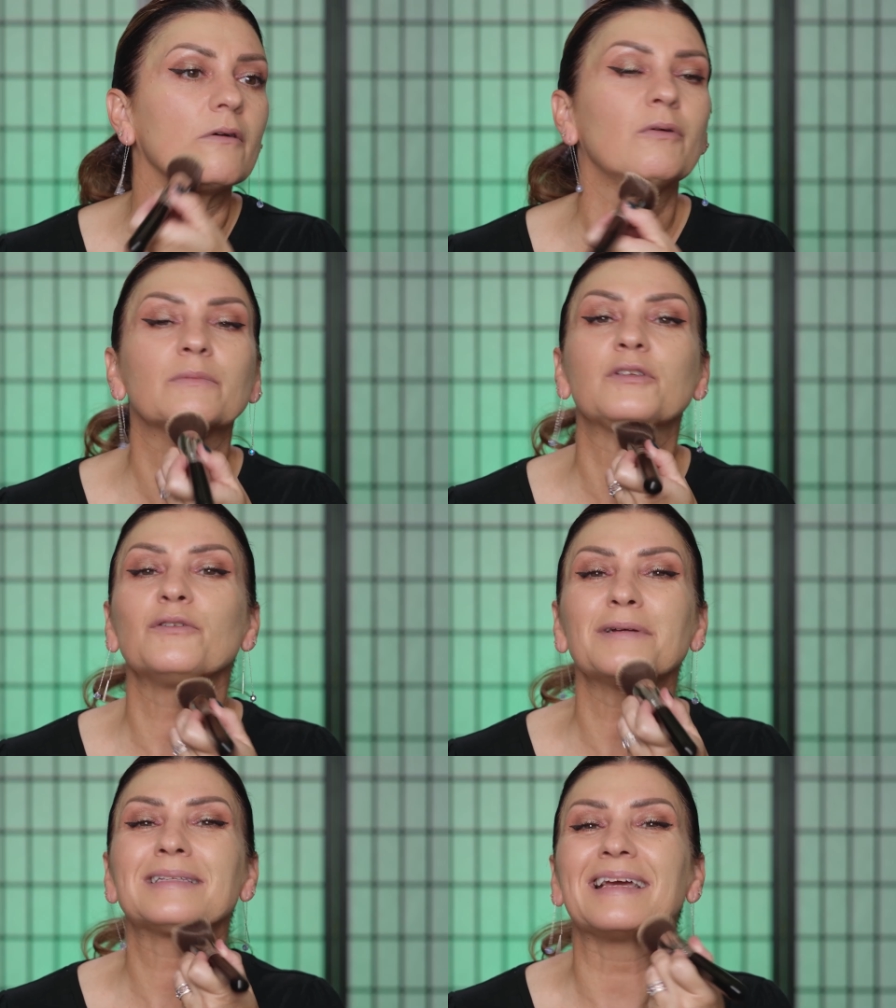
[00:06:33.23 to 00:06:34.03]
Oh, I'm
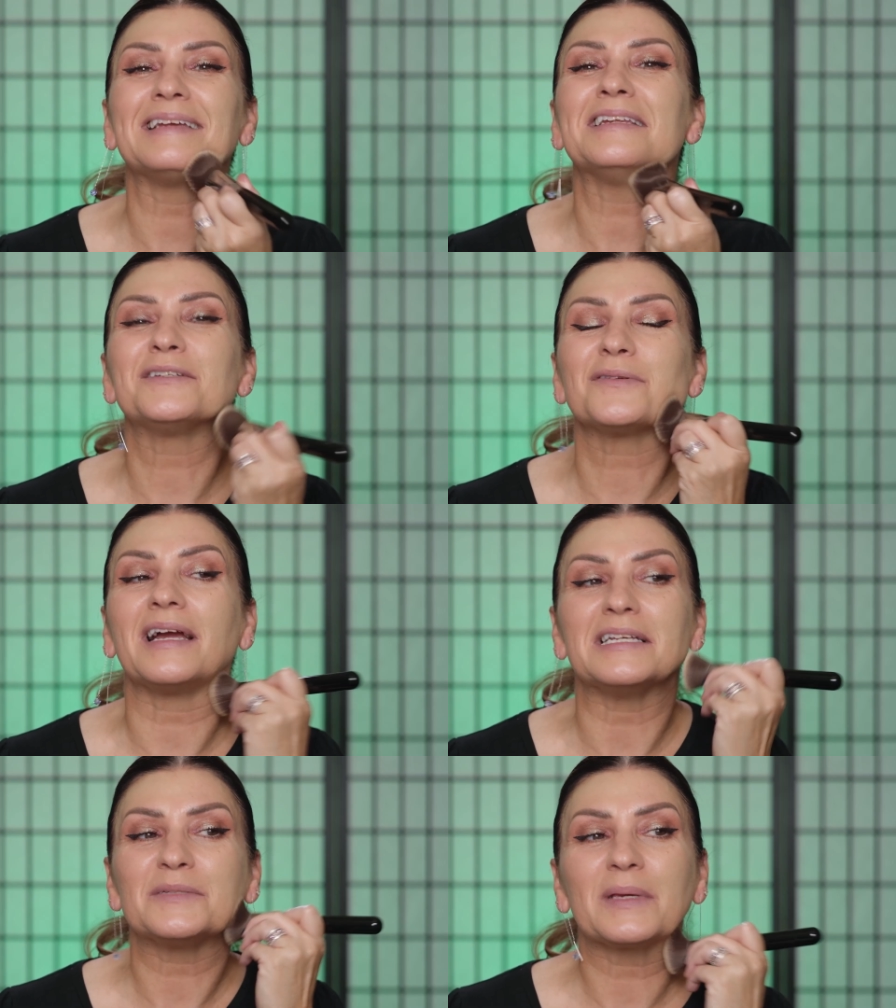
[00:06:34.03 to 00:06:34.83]
so excited, you
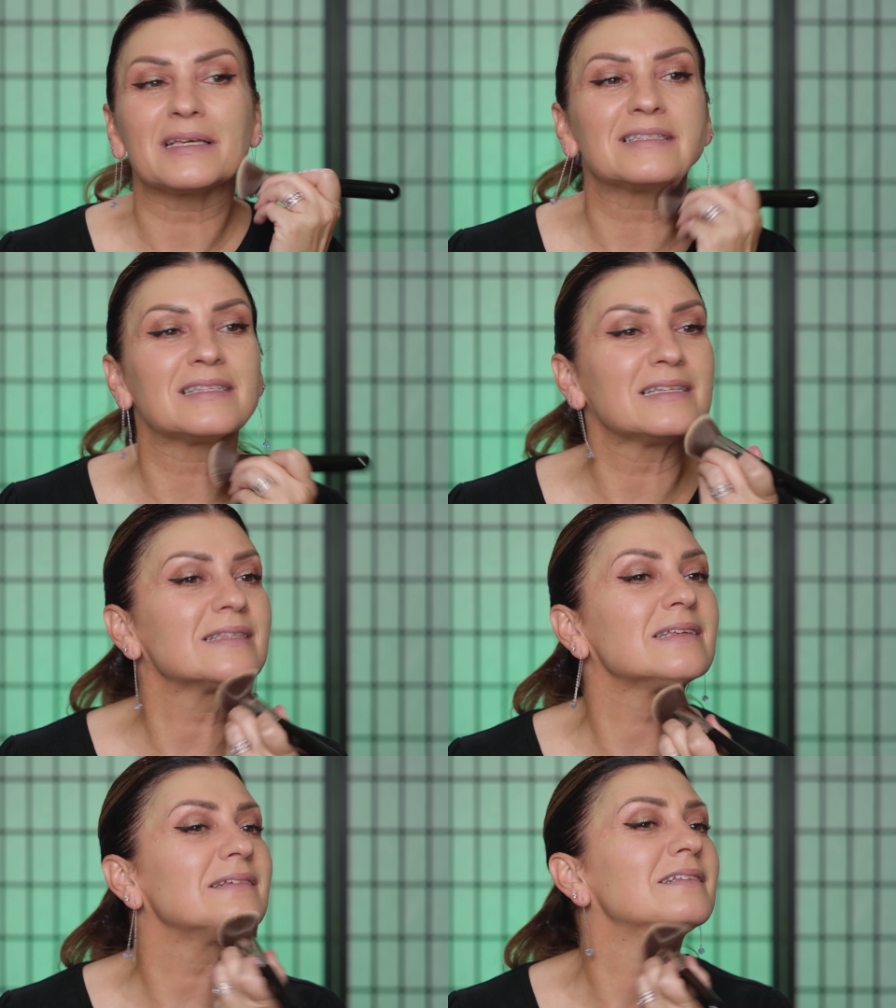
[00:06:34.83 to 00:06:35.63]
guys, because
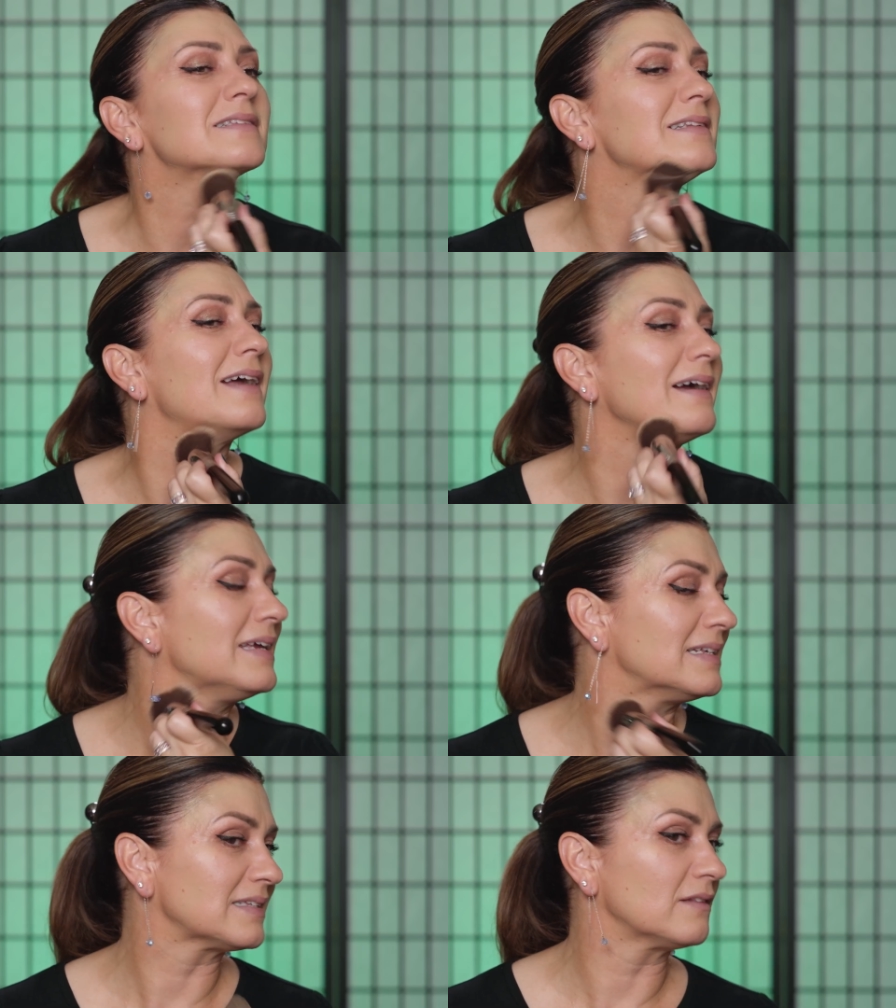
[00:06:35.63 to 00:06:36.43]
this is
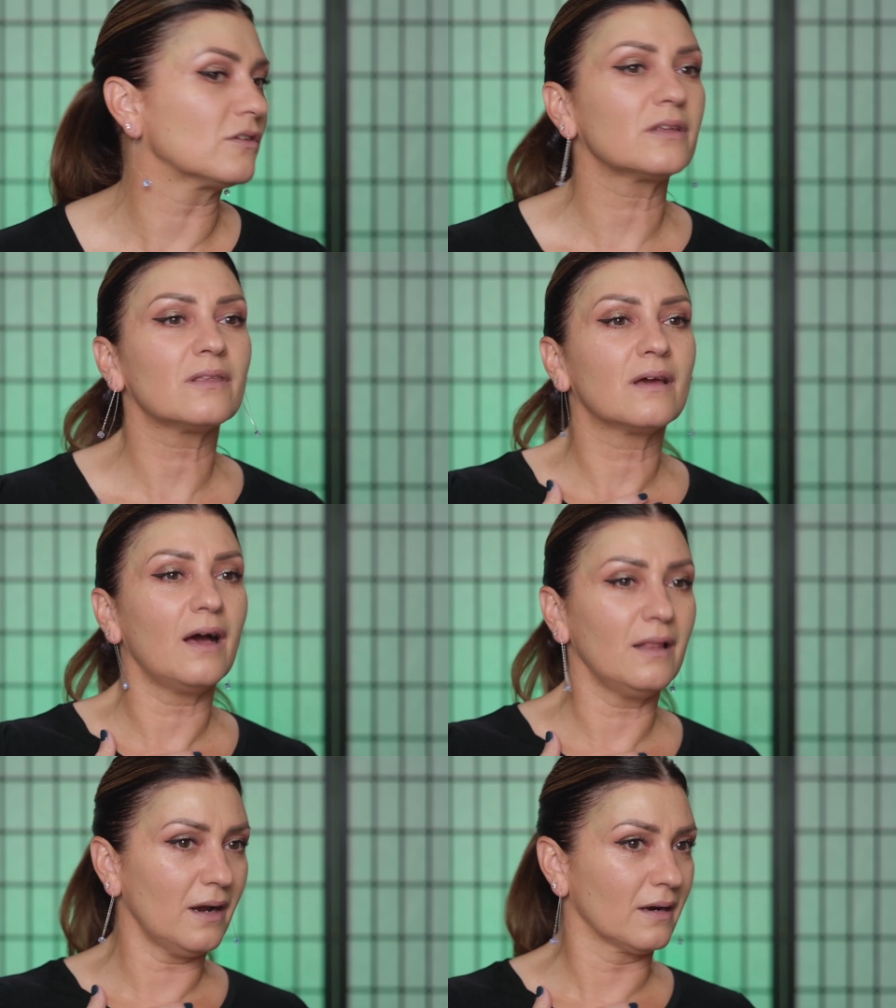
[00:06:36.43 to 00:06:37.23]
nice, and look at the
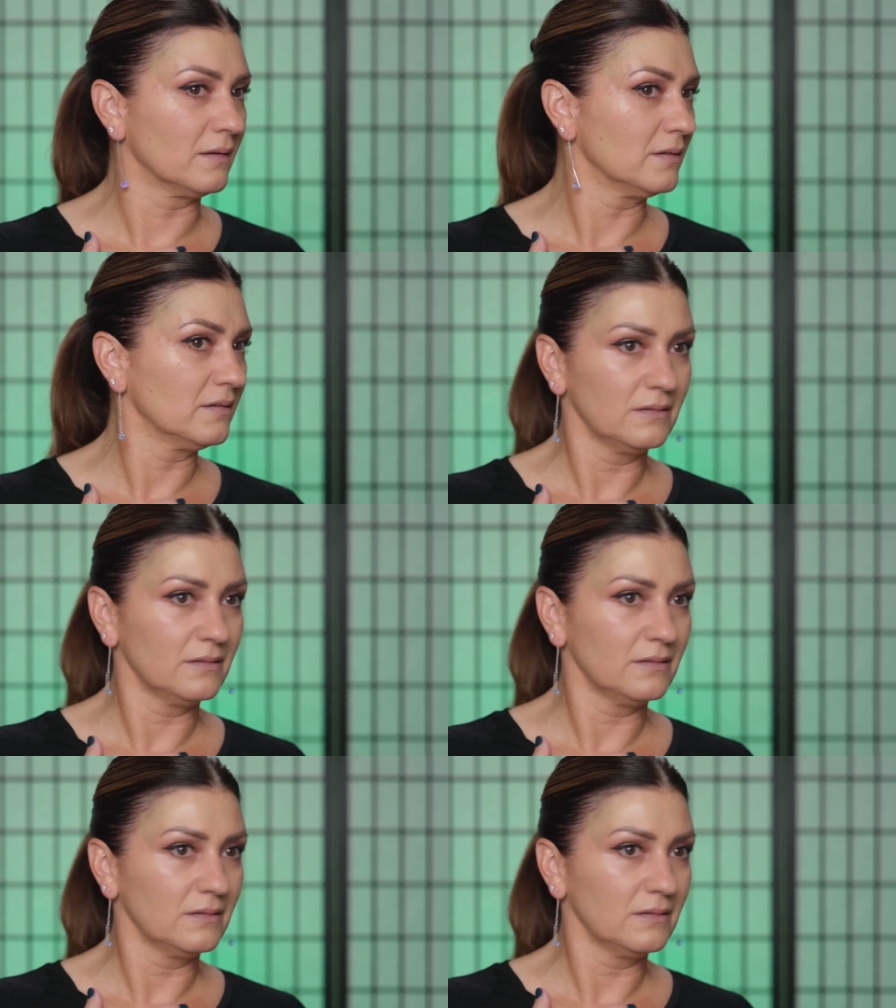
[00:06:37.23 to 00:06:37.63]
color.